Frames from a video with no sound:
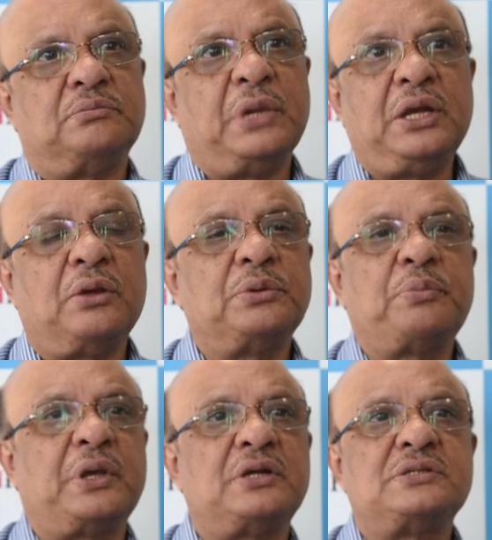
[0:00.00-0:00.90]
many of the
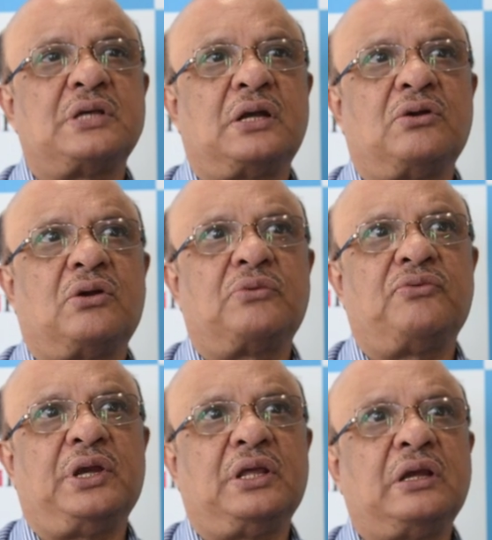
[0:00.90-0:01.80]
parents are not
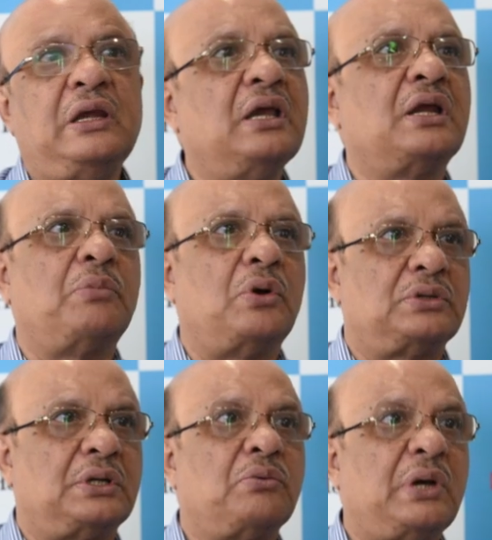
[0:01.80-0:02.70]
very clear
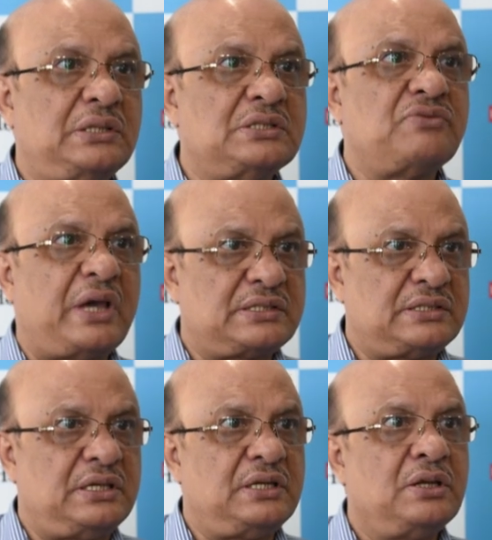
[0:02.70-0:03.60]
about that, why this
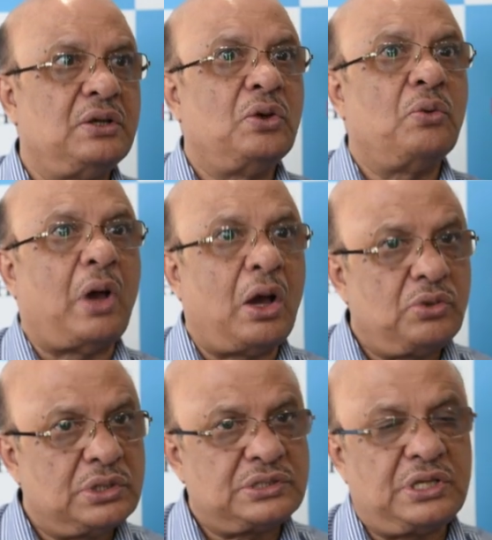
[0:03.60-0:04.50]
vaccine, how
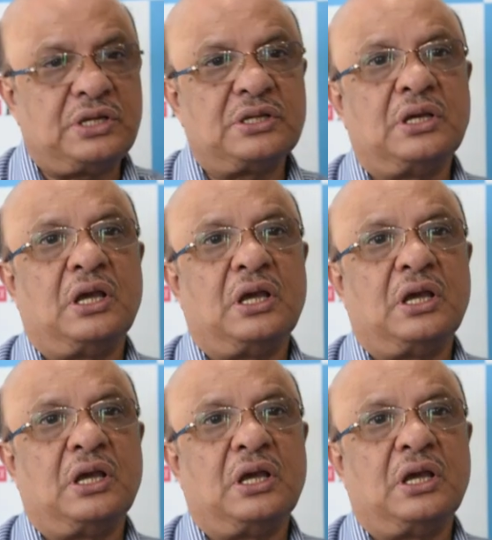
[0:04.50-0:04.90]
does it